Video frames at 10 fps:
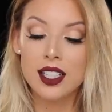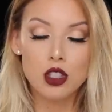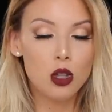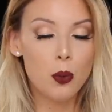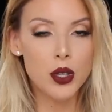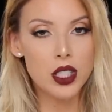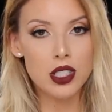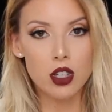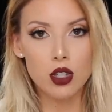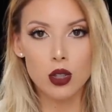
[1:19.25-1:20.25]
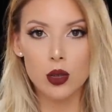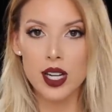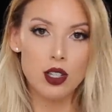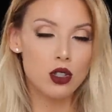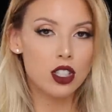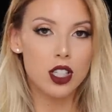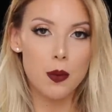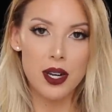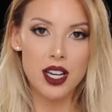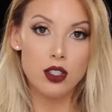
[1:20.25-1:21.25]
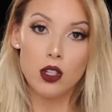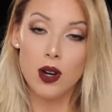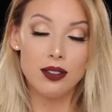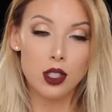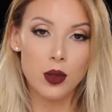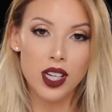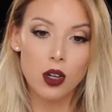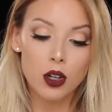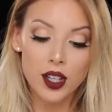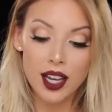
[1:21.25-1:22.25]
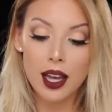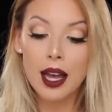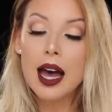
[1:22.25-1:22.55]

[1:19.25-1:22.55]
super easy to do and you just clip it in. You don't have to do any curling.